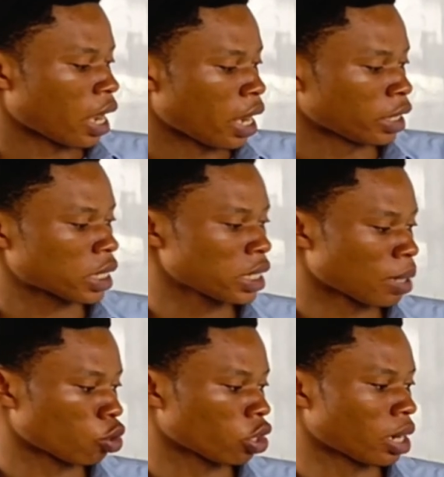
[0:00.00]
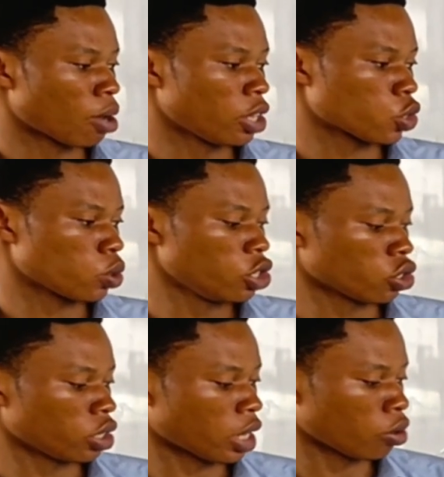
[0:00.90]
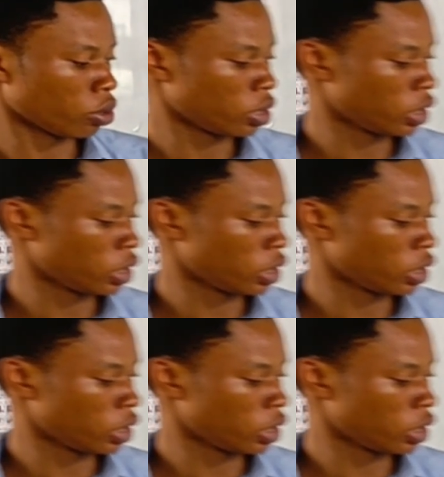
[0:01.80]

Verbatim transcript: And since I'm talking about insulation now,